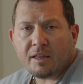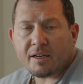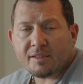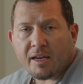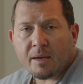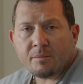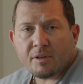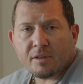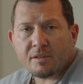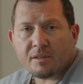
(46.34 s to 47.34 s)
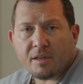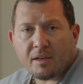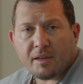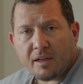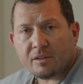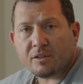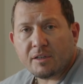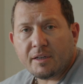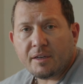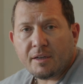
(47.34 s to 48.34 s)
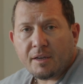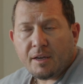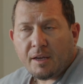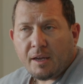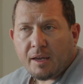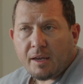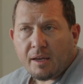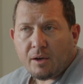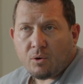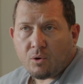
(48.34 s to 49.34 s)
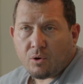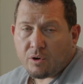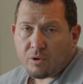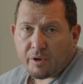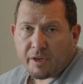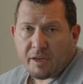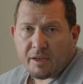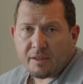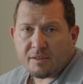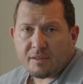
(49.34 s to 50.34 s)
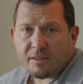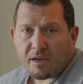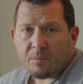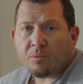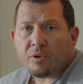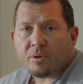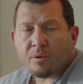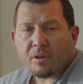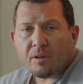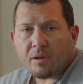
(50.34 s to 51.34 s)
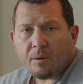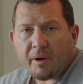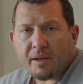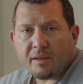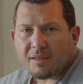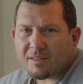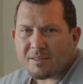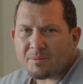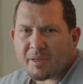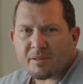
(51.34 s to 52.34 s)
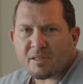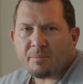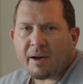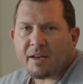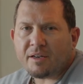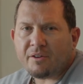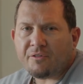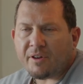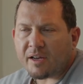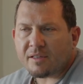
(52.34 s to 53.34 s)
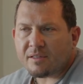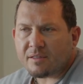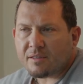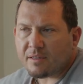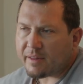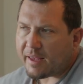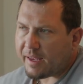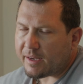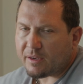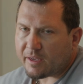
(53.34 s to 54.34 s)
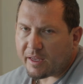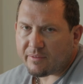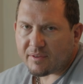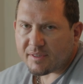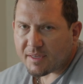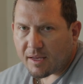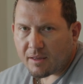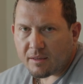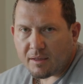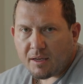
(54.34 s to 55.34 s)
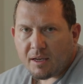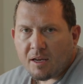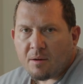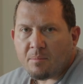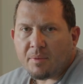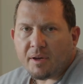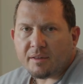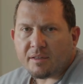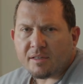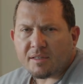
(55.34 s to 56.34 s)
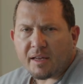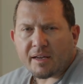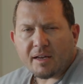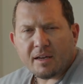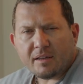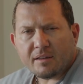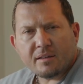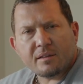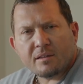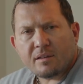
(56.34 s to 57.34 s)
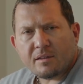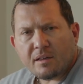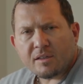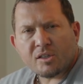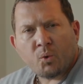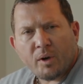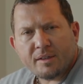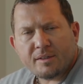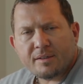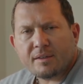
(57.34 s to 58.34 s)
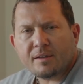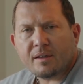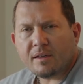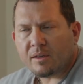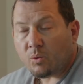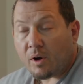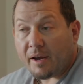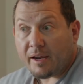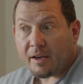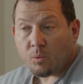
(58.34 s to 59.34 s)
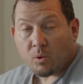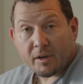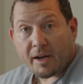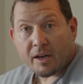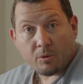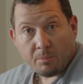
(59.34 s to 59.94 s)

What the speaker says: A lot of times it's the elderly or kids that are born with minor, sometimes it's minor defects that you can't even tell, but there's like a squint in one eye or